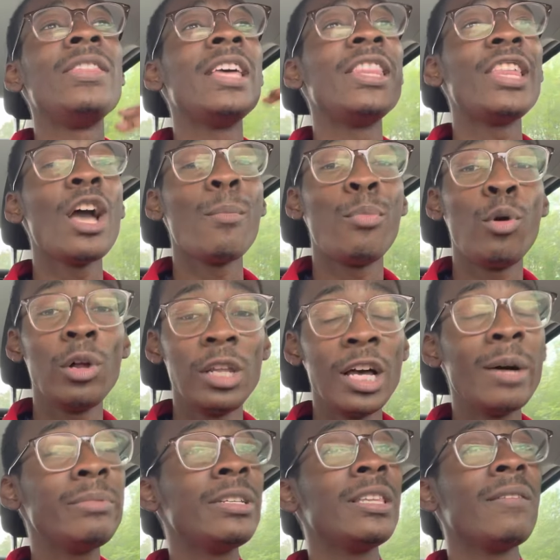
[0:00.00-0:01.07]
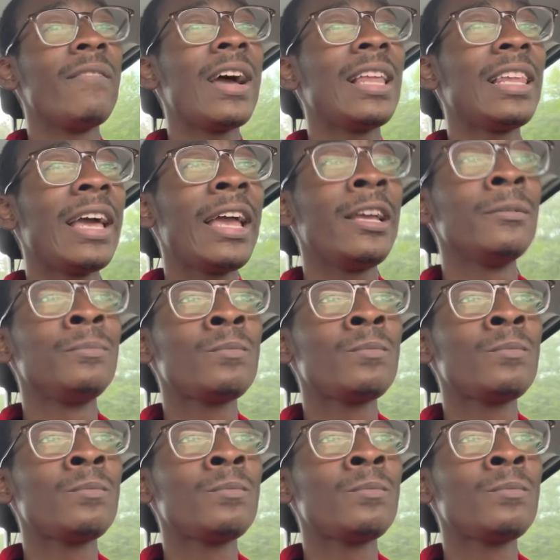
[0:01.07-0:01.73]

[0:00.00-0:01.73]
and then they'll pull up to the valet.